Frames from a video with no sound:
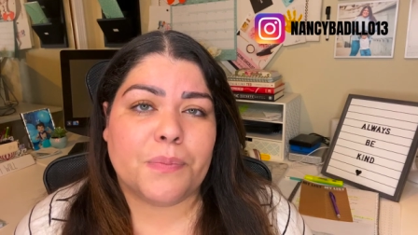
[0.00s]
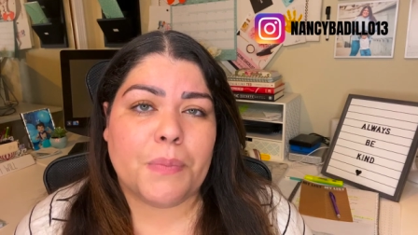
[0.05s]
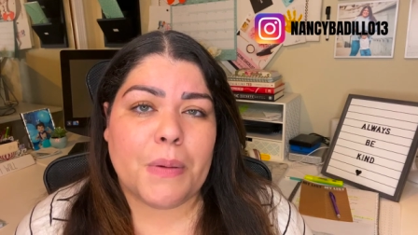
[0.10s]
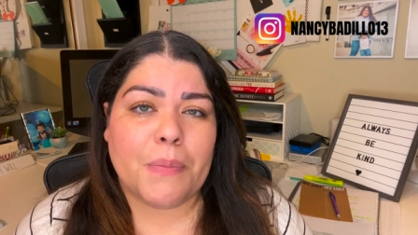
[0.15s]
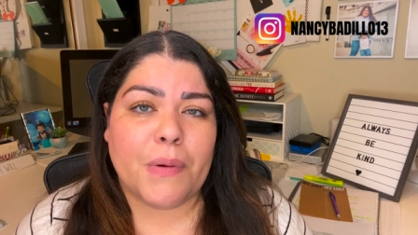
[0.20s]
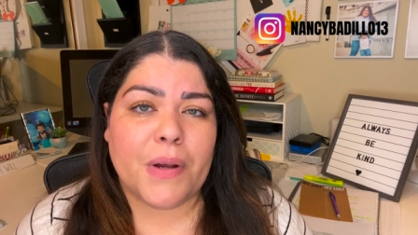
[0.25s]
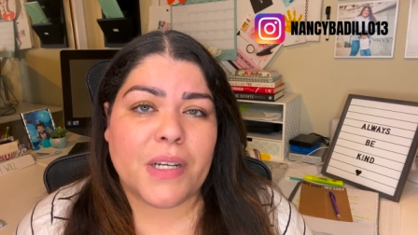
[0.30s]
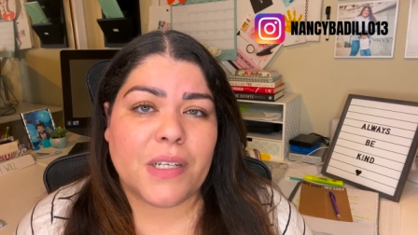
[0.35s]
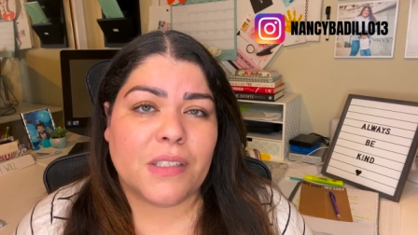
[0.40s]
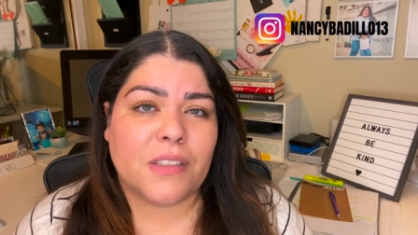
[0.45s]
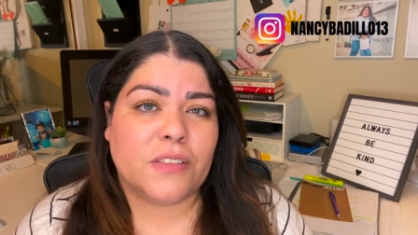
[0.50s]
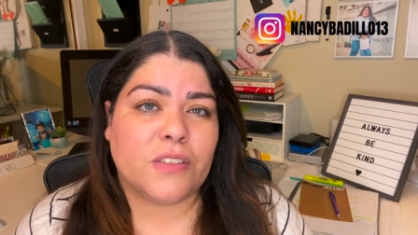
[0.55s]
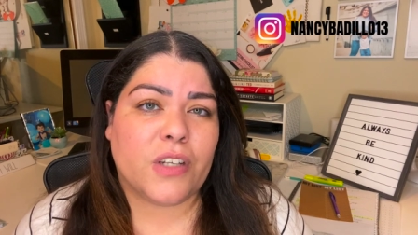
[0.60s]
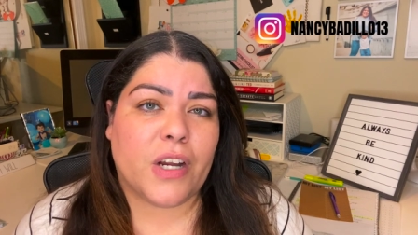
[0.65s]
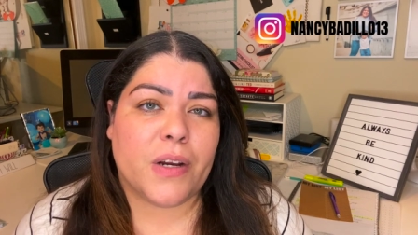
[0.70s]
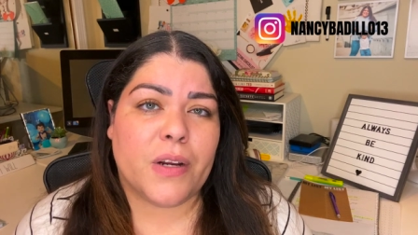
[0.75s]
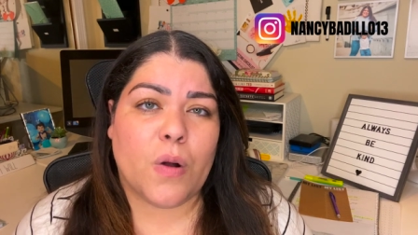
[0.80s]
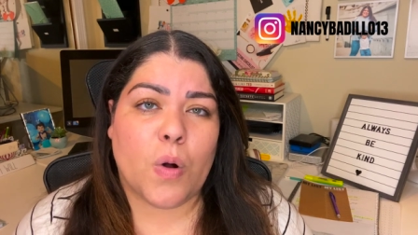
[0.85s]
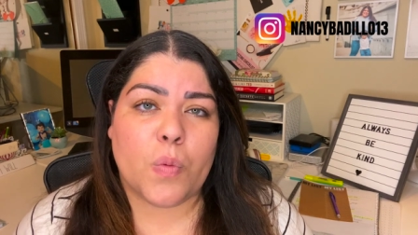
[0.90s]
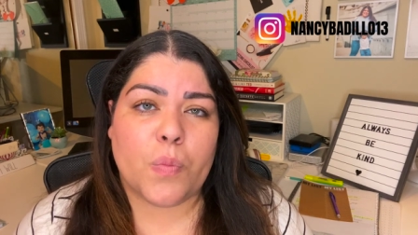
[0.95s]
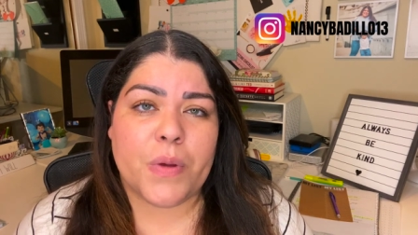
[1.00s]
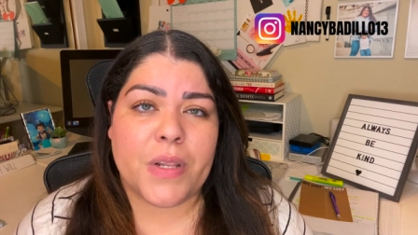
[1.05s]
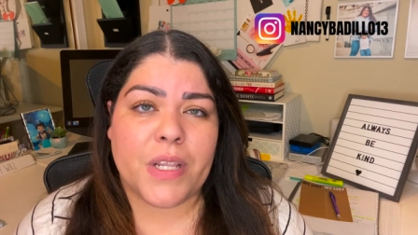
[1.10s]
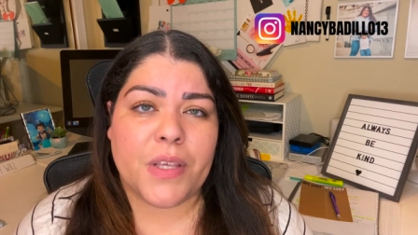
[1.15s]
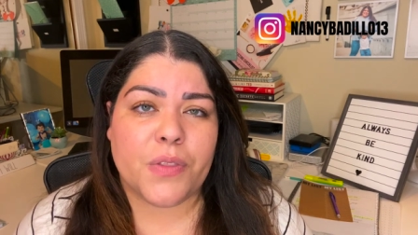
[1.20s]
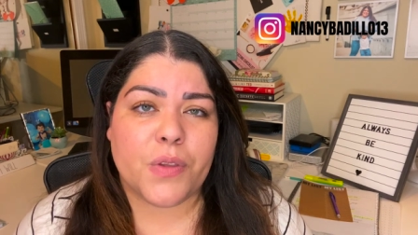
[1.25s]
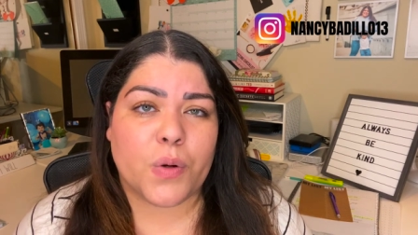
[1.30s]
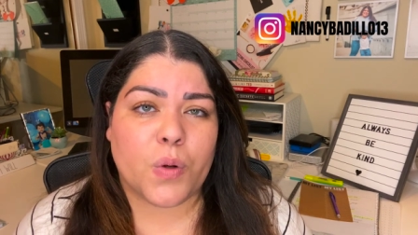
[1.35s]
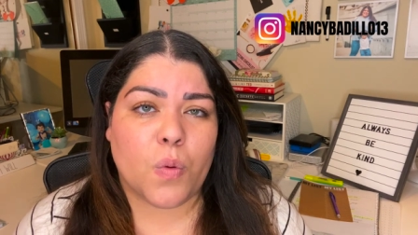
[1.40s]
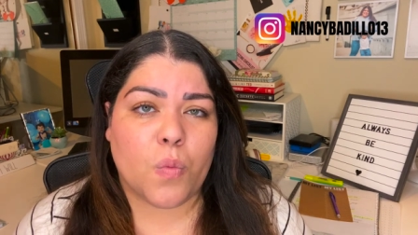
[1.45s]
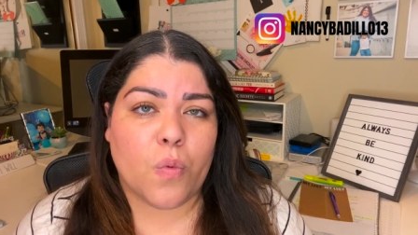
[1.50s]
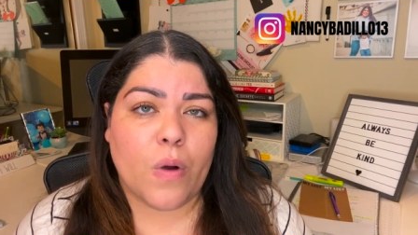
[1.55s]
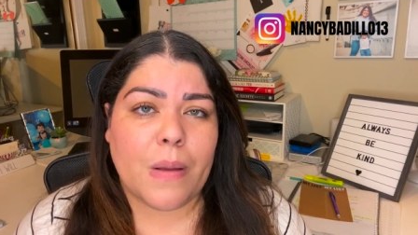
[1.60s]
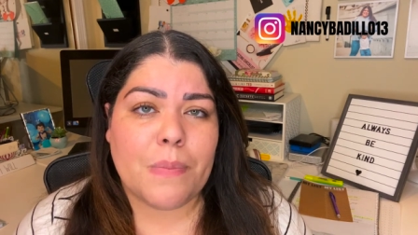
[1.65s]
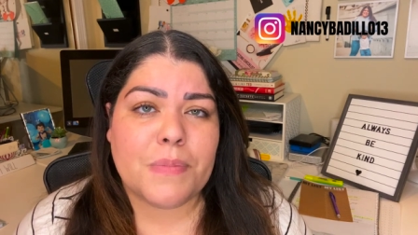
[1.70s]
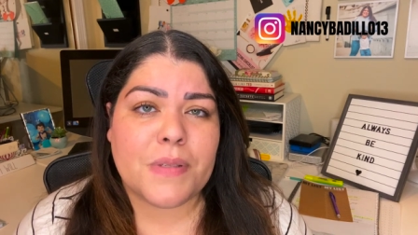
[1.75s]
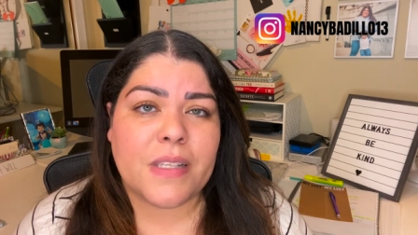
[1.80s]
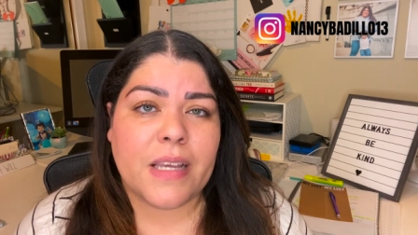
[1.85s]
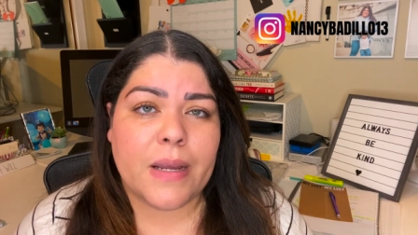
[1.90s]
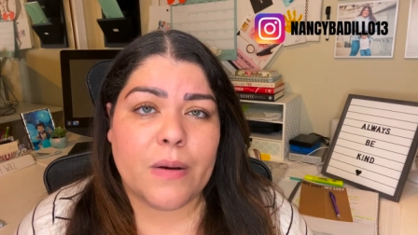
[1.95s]
People are going to start opening their own
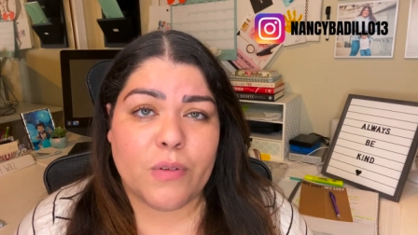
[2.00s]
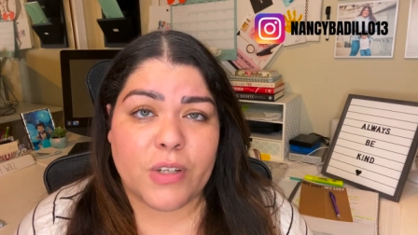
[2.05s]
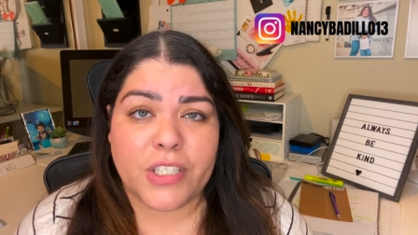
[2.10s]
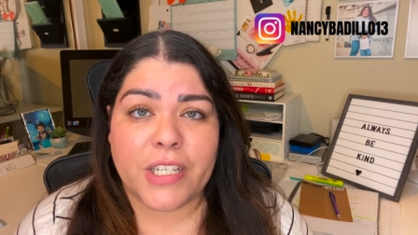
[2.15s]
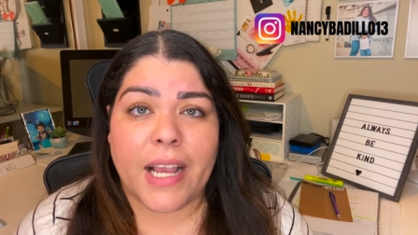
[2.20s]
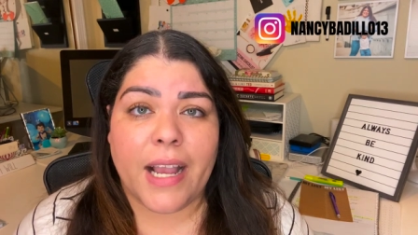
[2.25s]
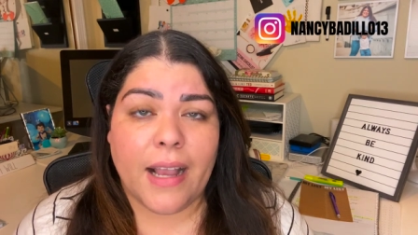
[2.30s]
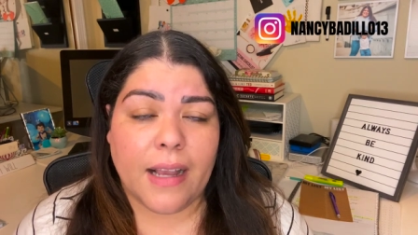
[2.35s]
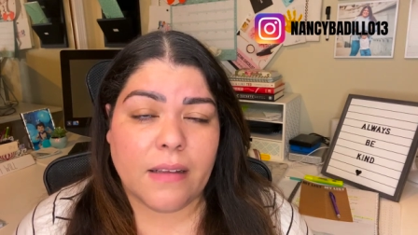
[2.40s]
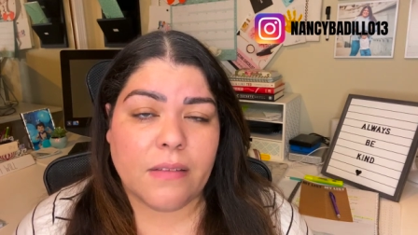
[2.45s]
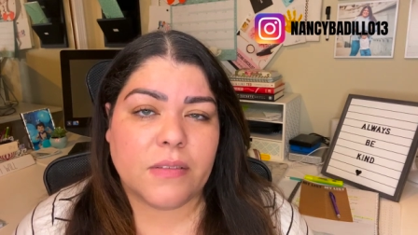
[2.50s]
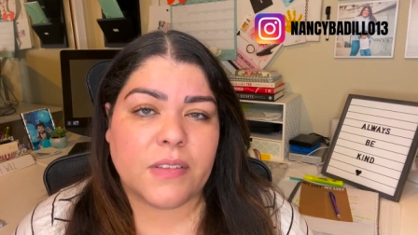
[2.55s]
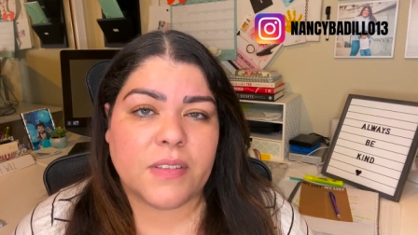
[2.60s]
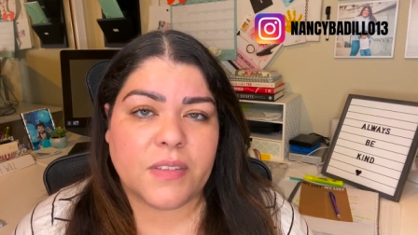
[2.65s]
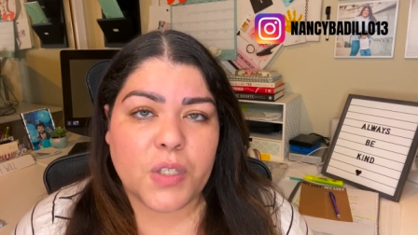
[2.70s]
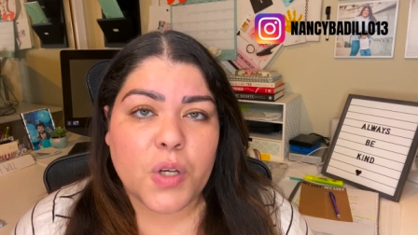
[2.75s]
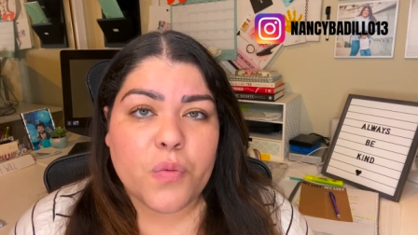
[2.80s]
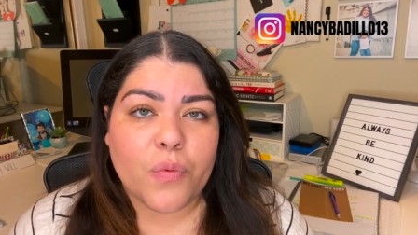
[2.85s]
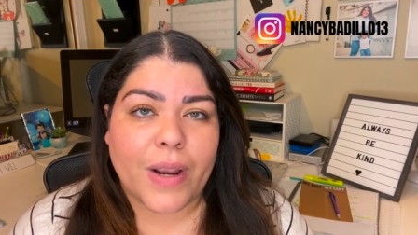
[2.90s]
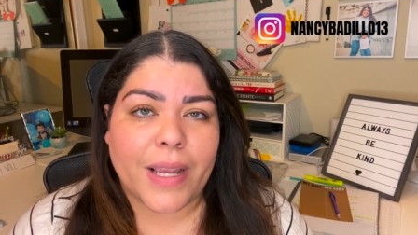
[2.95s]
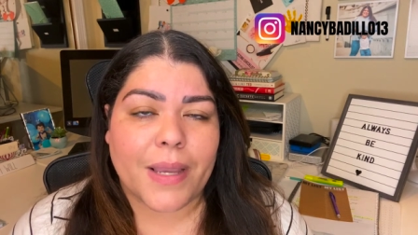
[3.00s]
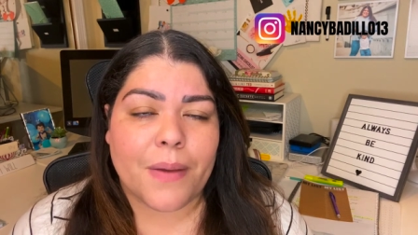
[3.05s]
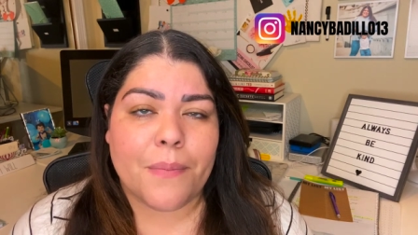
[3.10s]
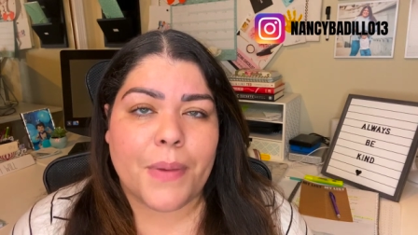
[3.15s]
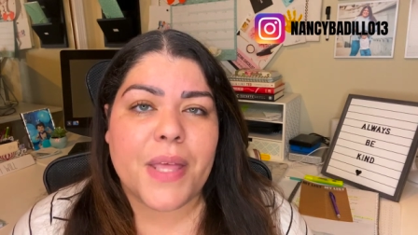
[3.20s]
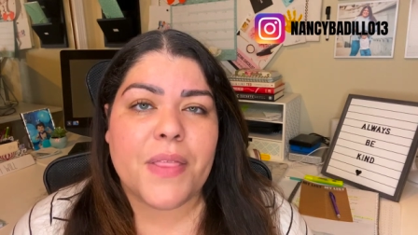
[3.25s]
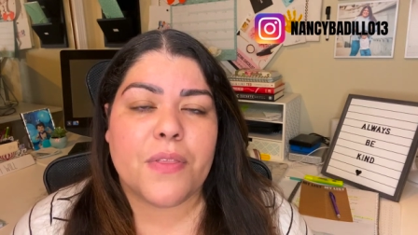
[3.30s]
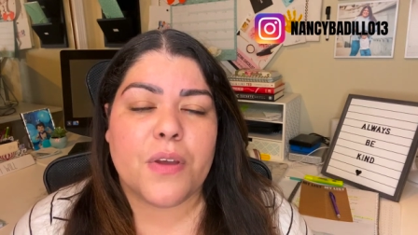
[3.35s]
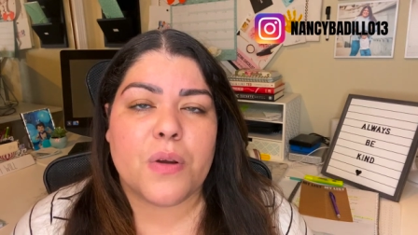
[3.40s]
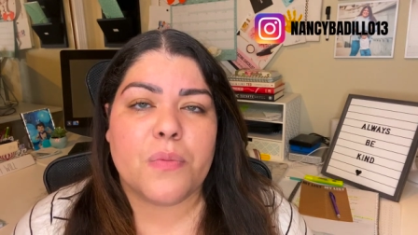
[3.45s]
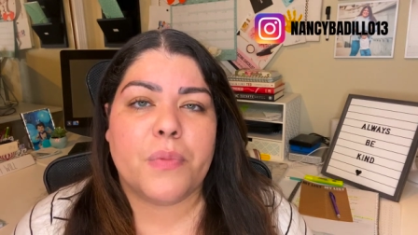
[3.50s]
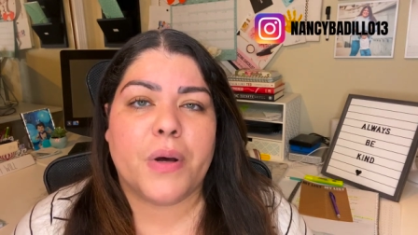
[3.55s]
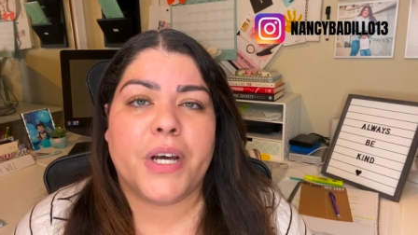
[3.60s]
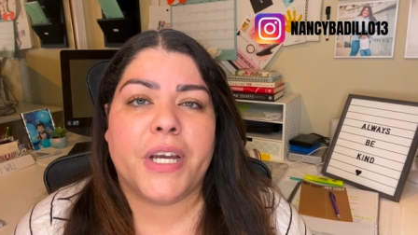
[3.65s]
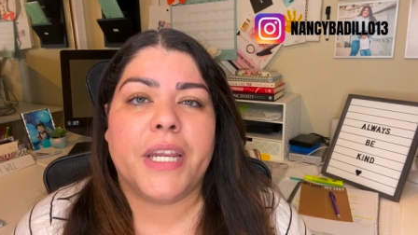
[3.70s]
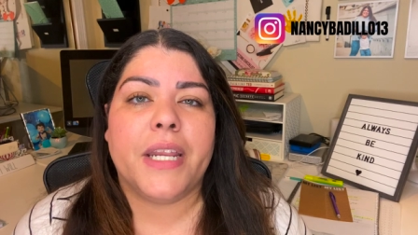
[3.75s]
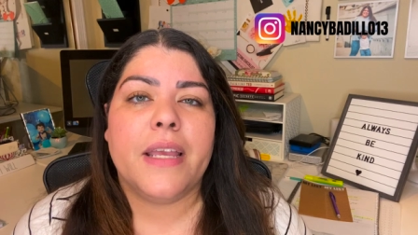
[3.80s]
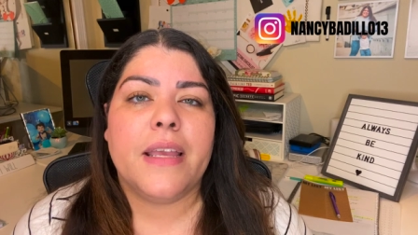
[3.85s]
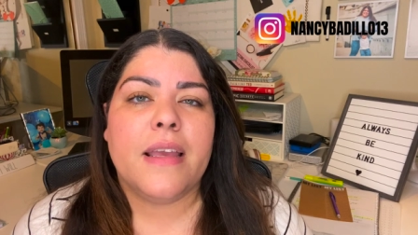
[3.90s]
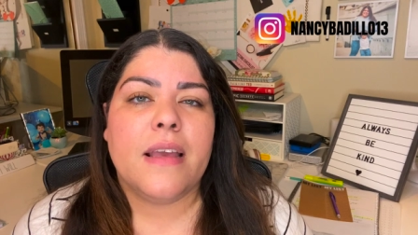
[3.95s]
website, which I still recommend it, but